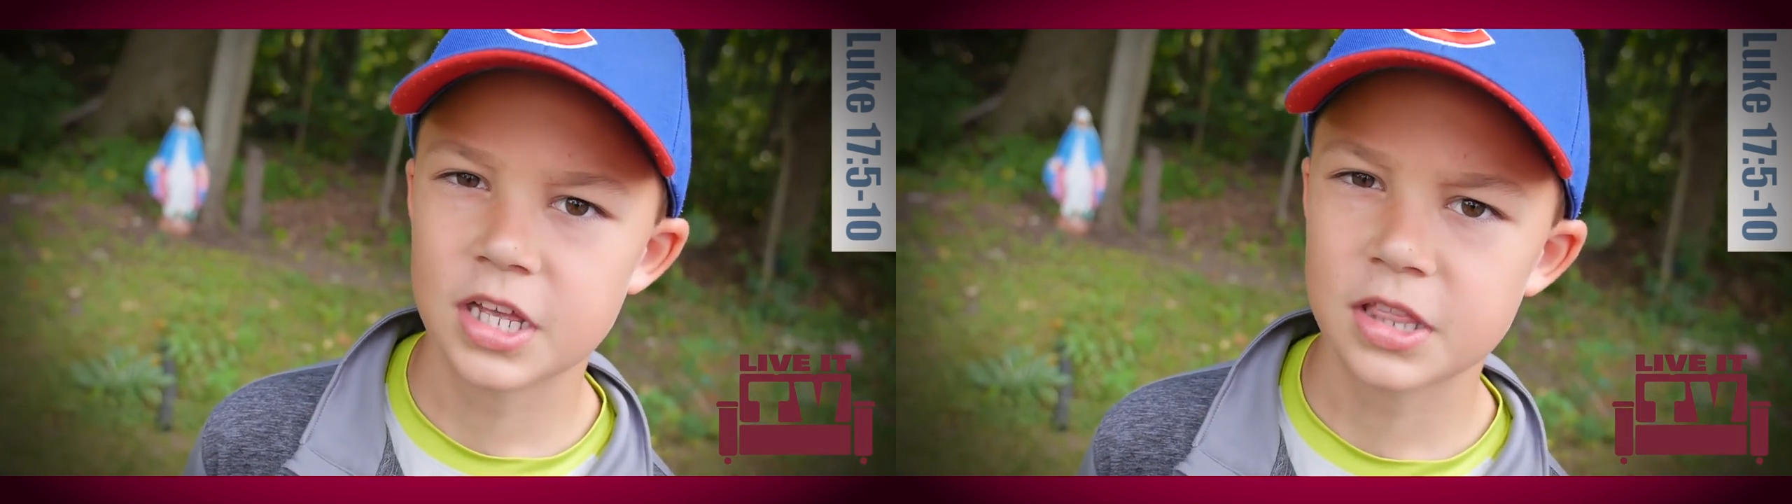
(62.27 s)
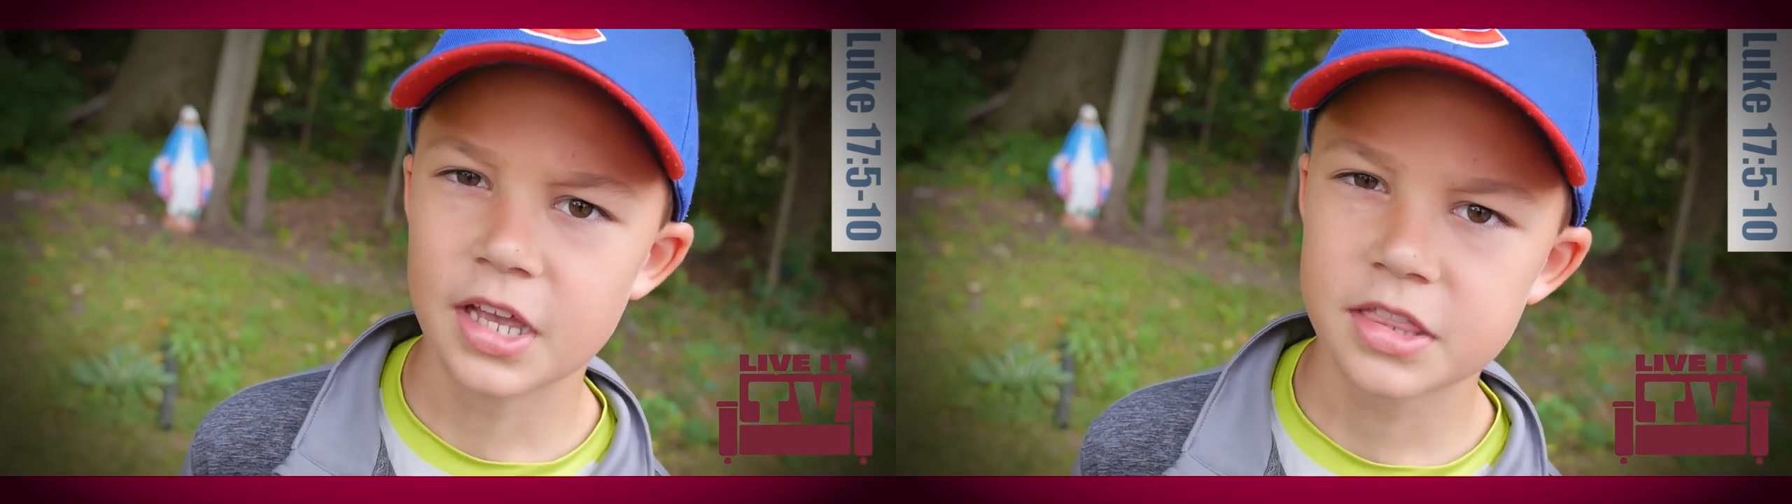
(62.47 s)

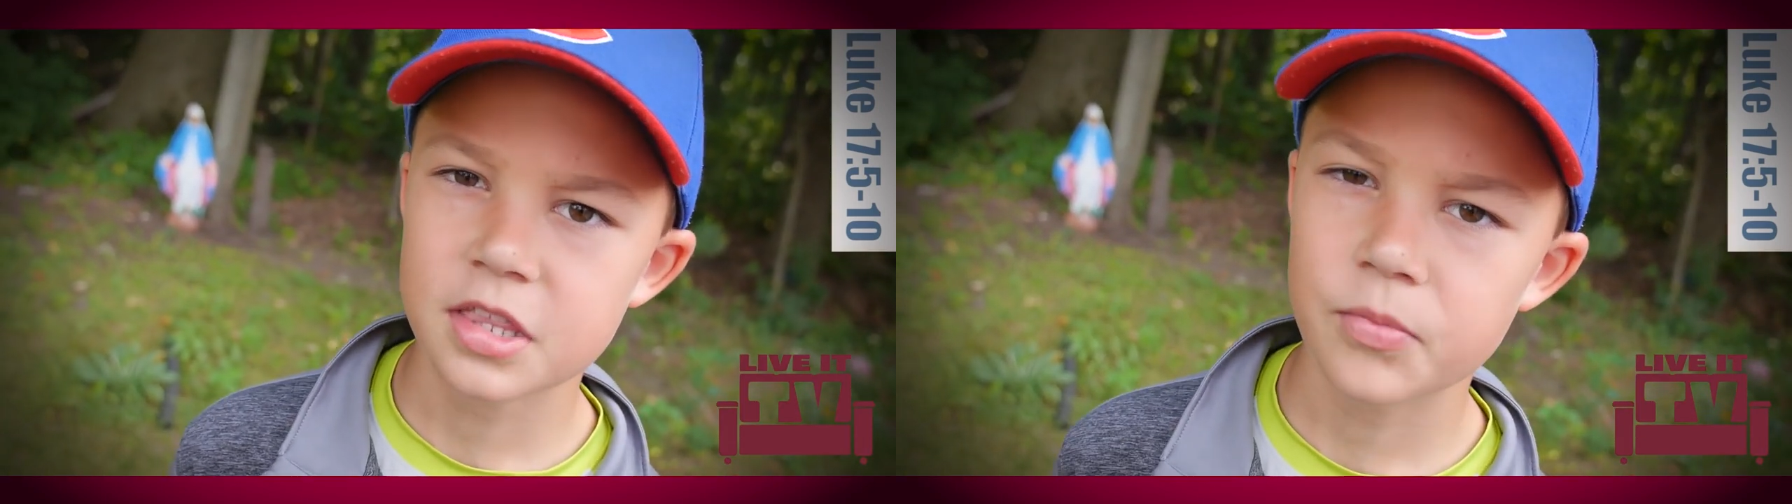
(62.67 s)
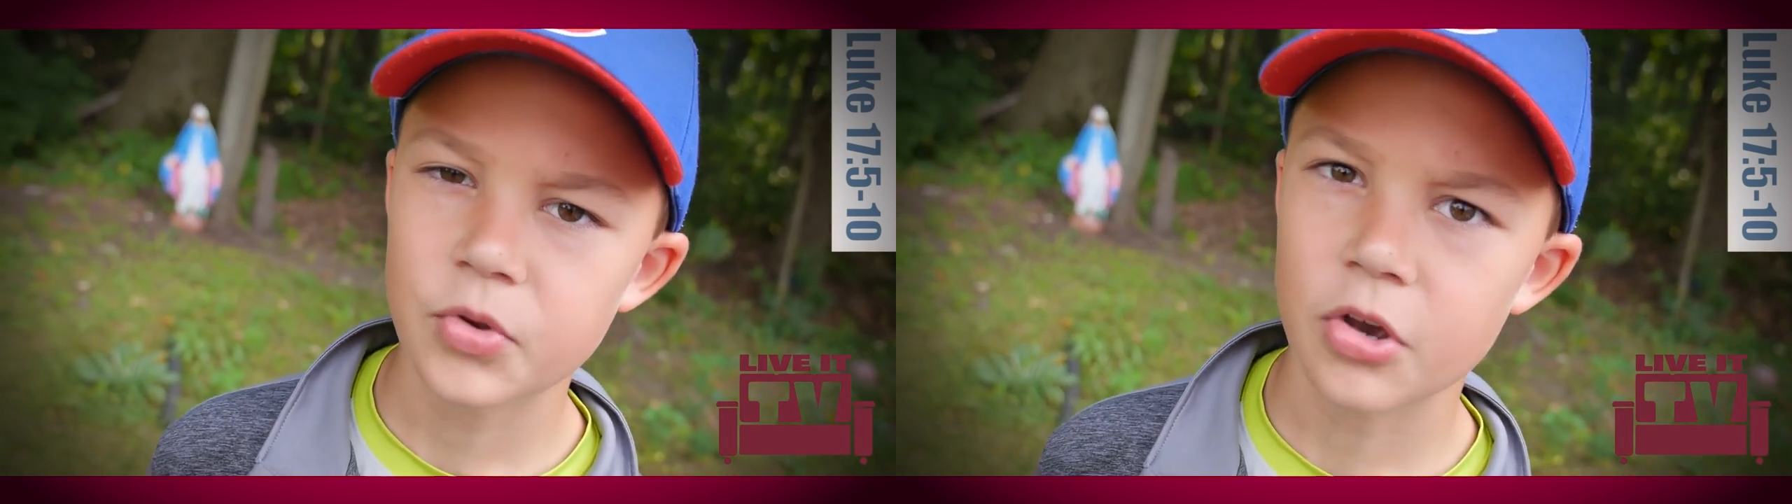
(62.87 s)
and let
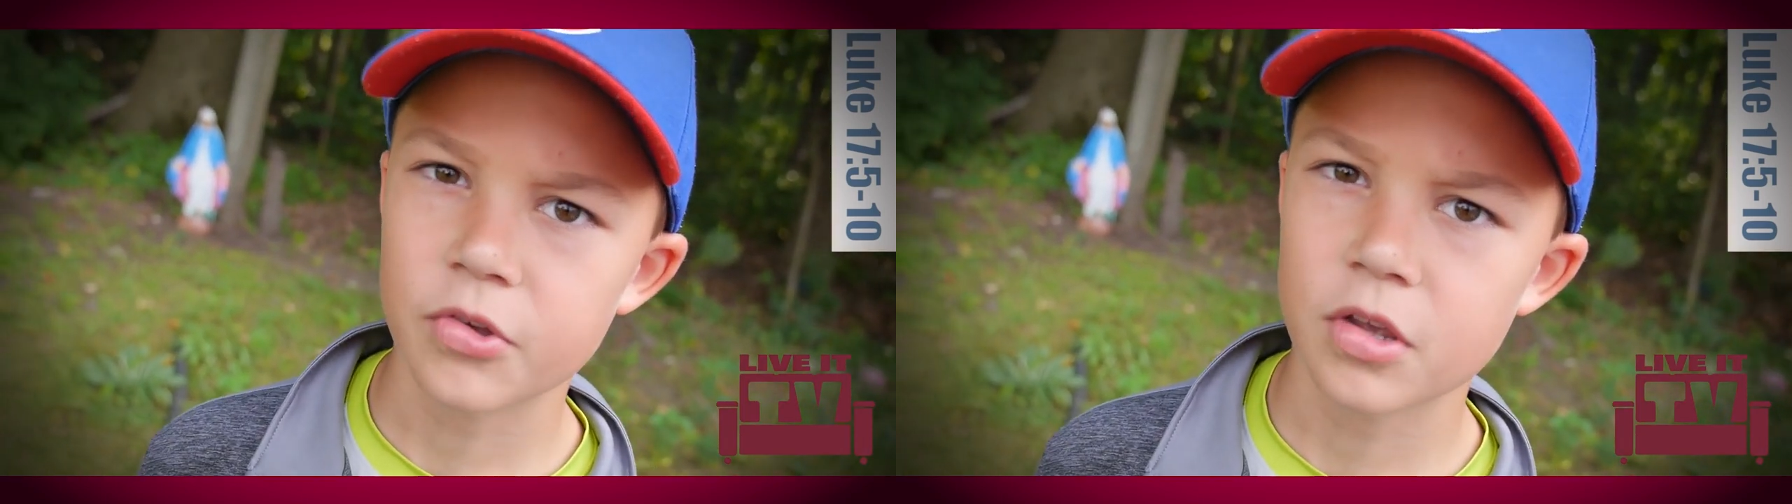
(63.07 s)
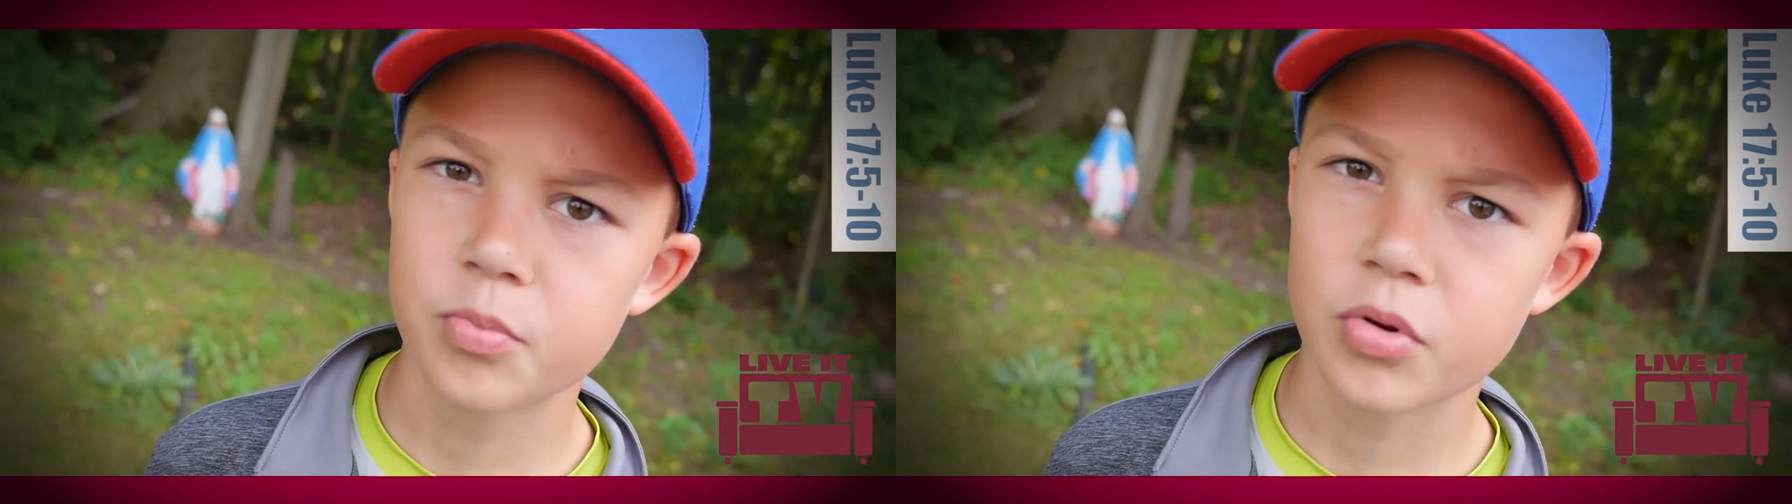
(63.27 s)
them know
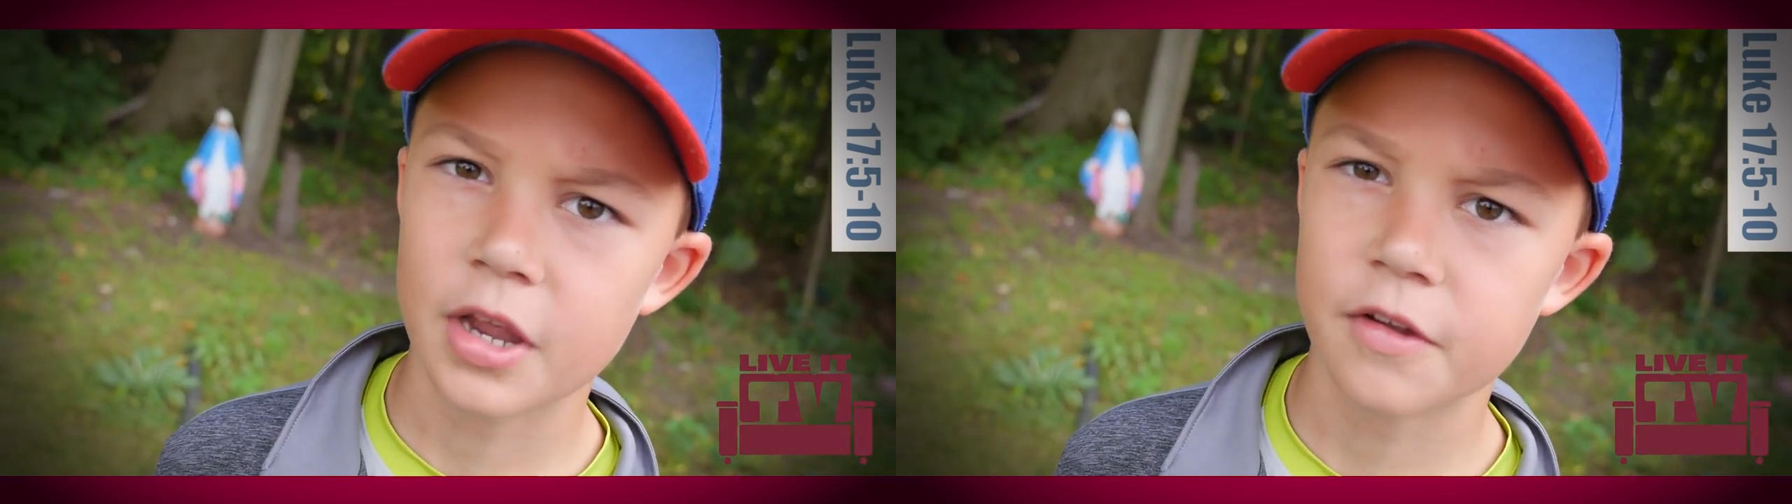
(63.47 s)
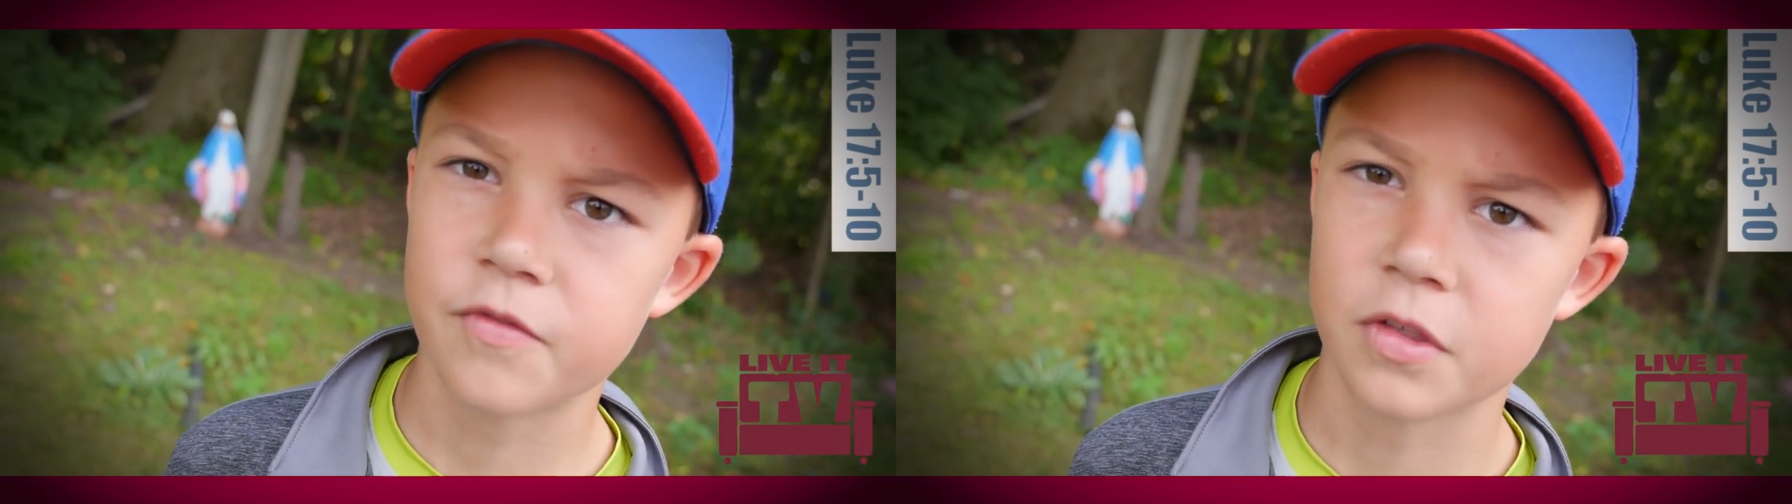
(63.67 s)
you're
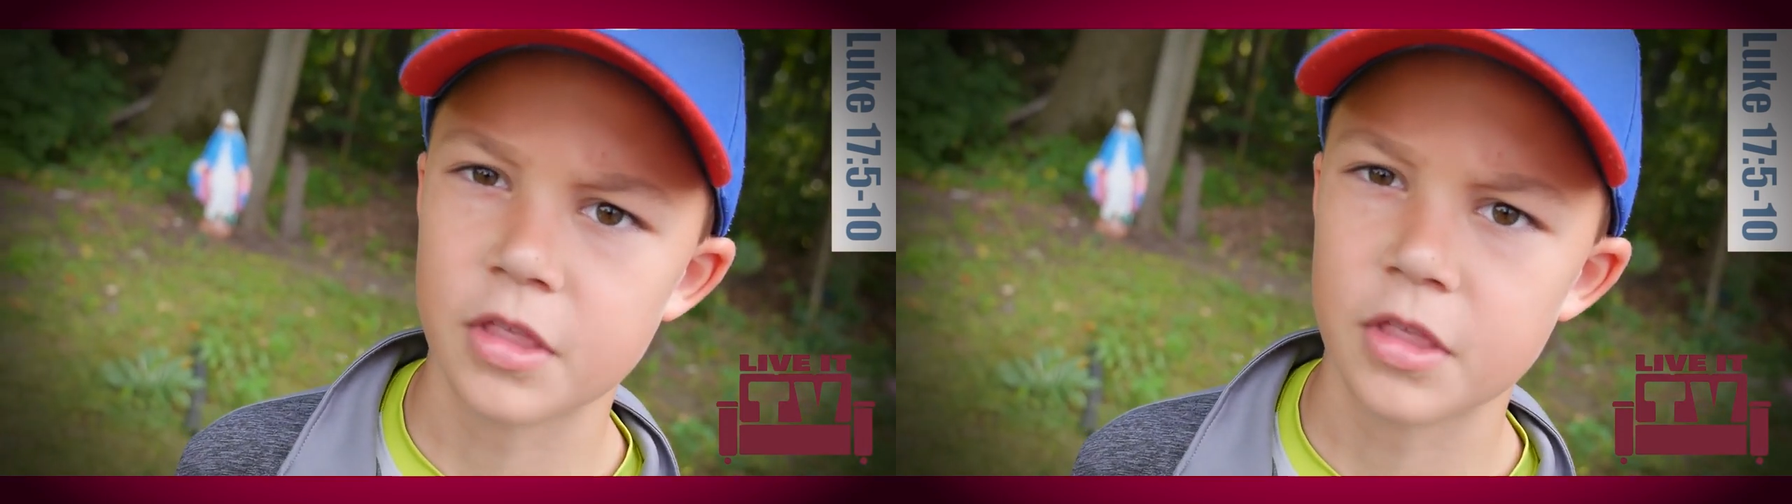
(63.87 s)
praying for